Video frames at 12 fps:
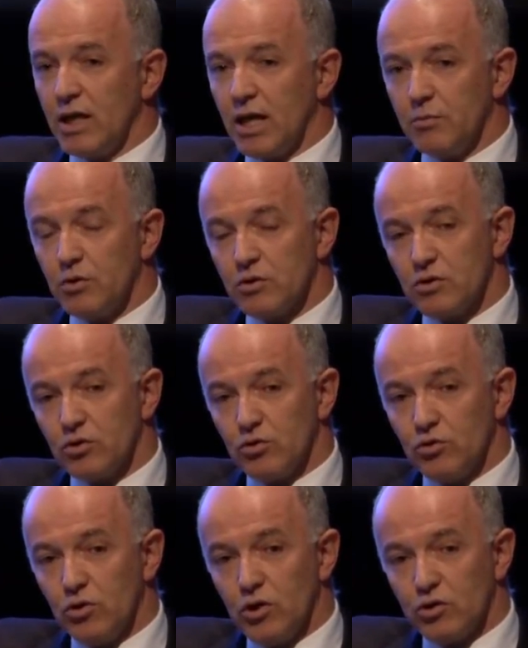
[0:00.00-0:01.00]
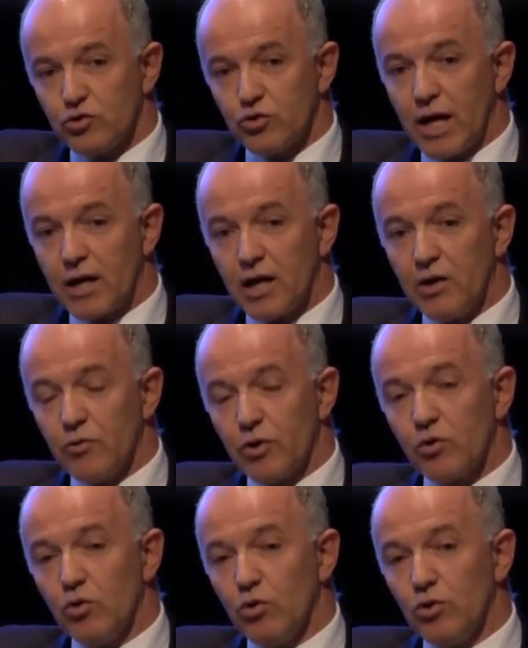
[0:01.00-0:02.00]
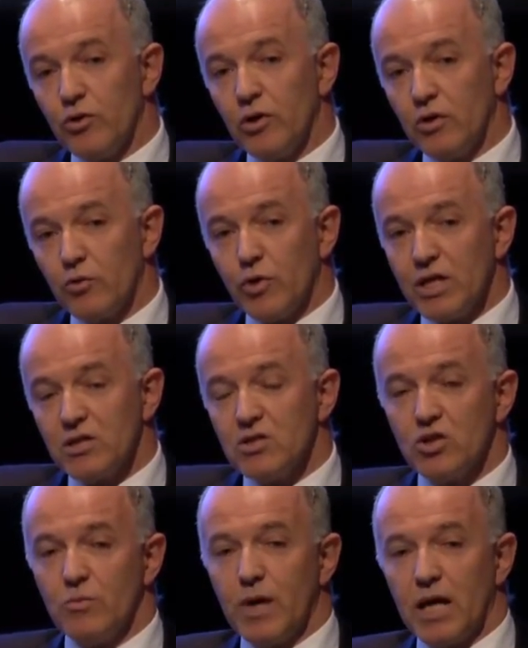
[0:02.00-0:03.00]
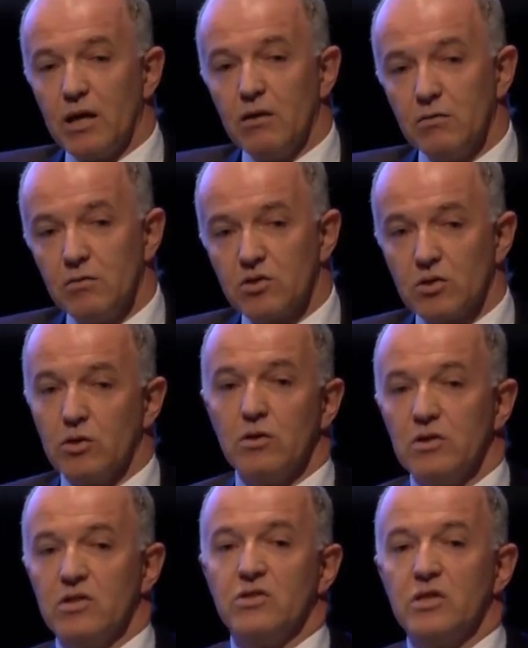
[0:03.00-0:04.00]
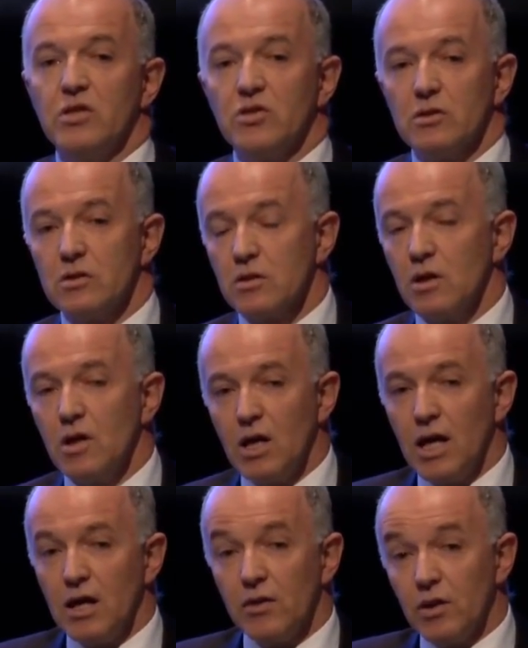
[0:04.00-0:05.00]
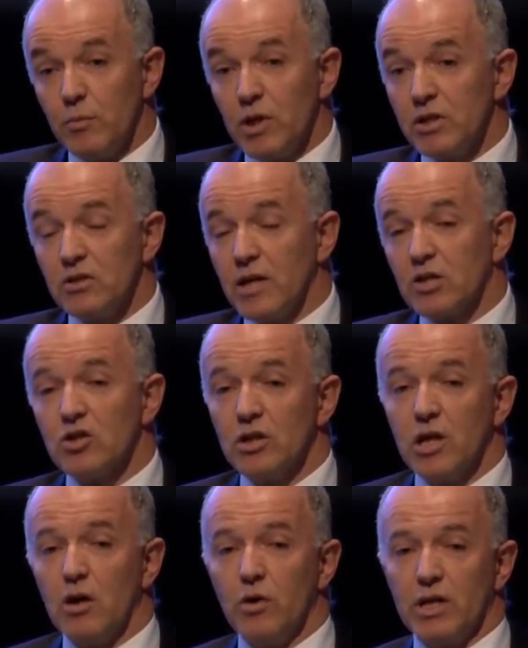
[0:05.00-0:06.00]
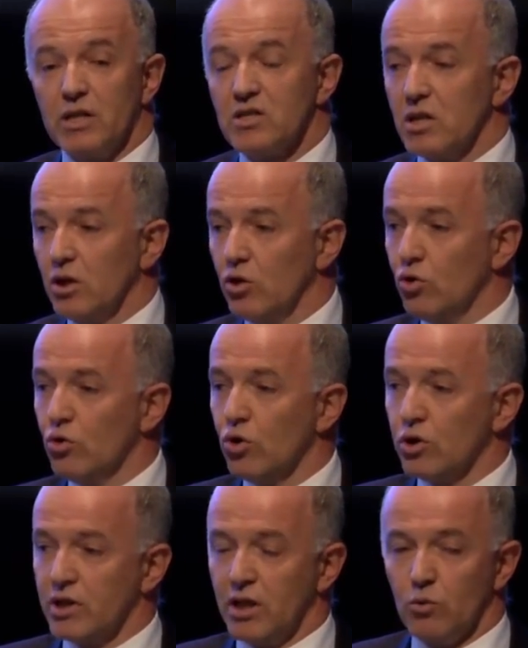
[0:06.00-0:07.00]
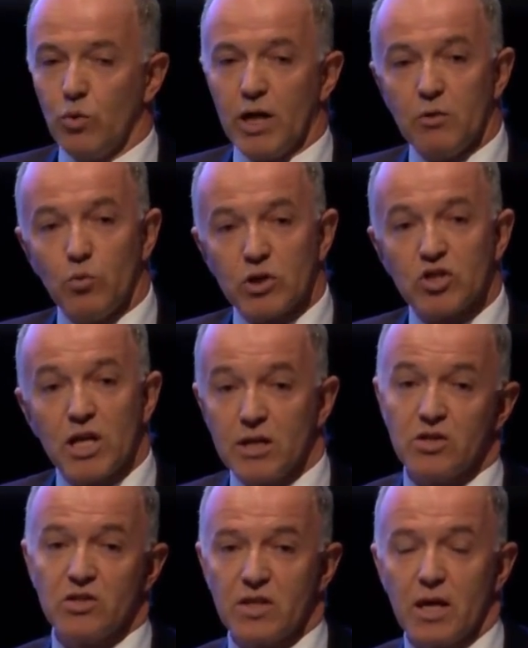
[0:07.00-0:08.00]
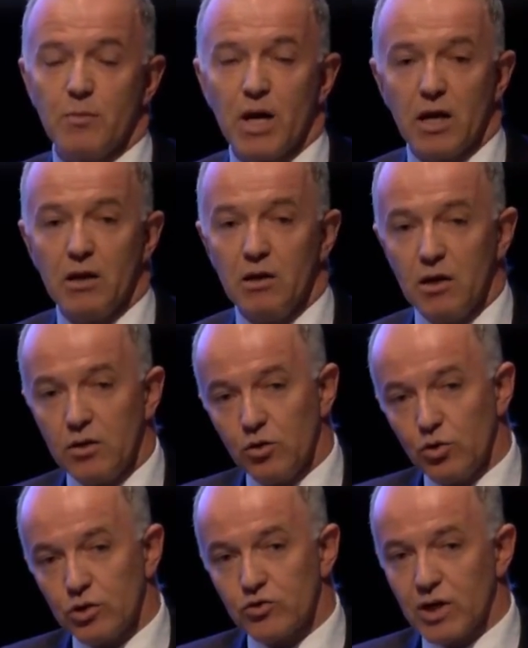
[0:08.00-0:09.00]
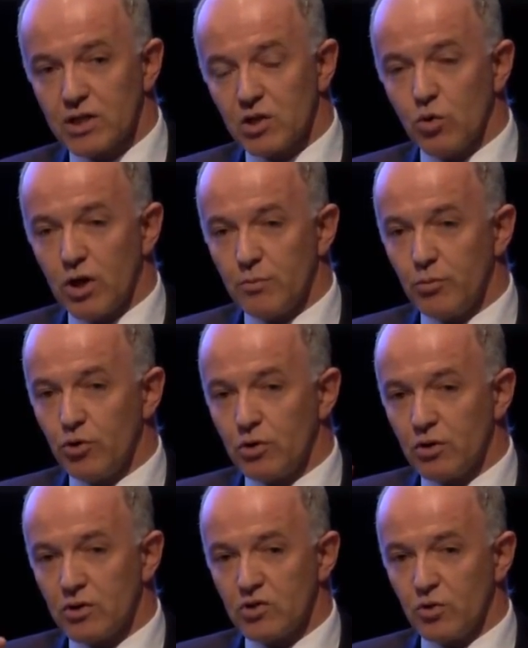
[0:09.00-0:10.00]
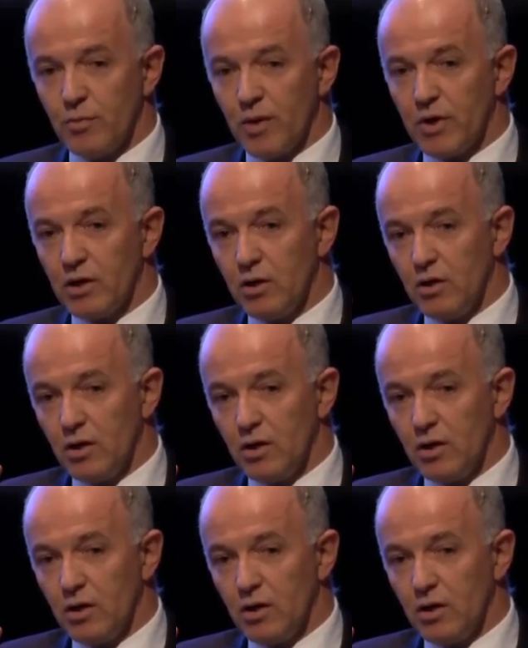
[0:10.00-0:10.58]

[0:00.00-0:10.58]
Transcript: able to track and record the reasons you made certain decisions. The ability to actually go in and see who logged in, when, and what changes they made. The audit trails are quite important because remember,